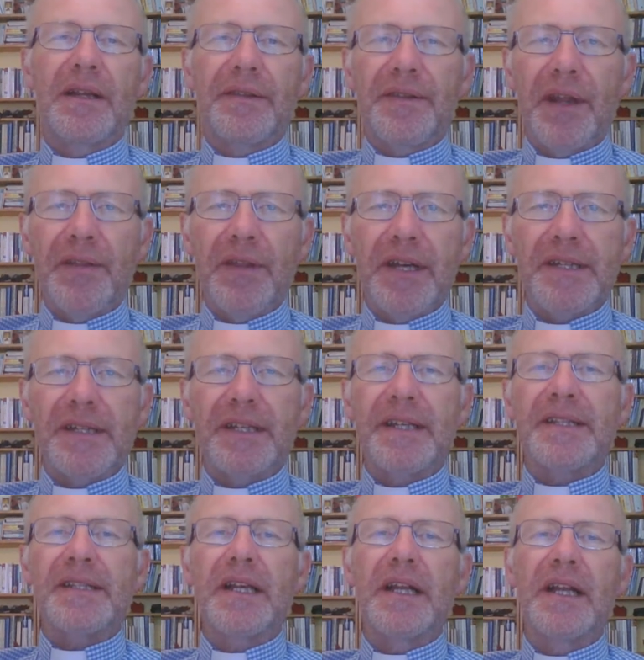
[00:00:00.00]
Then there's
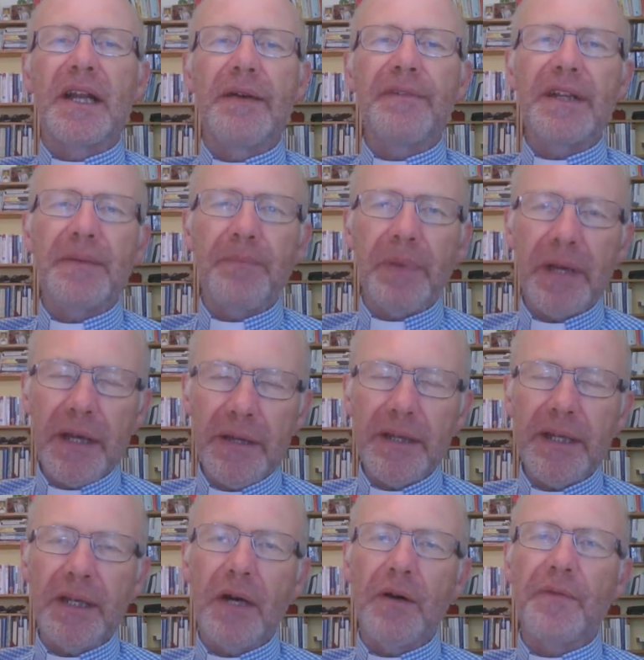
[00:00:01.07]
this lovely
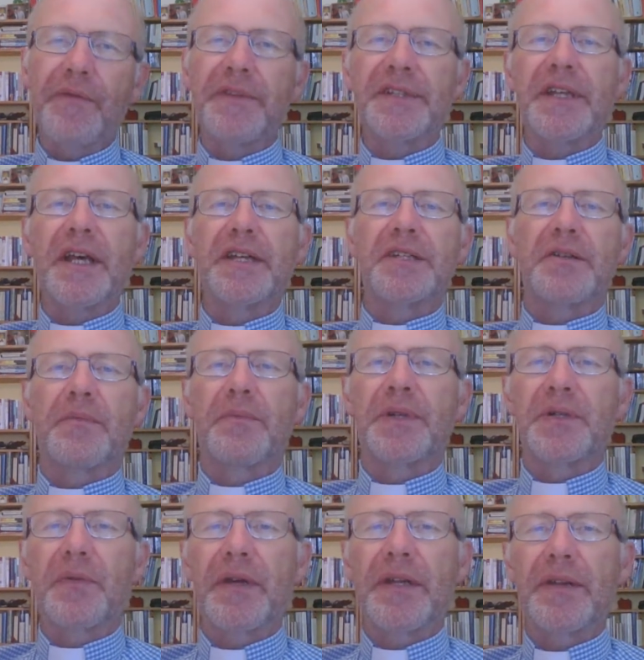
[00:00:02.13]
pithy conversation
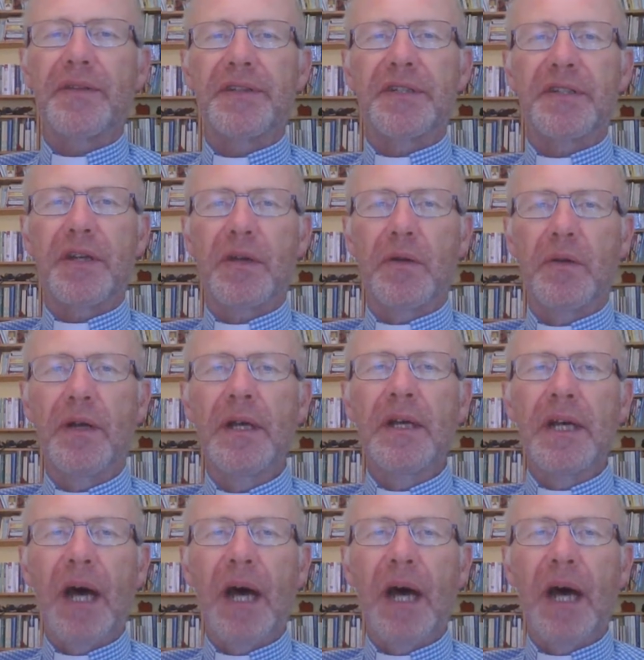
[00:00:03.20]
between the two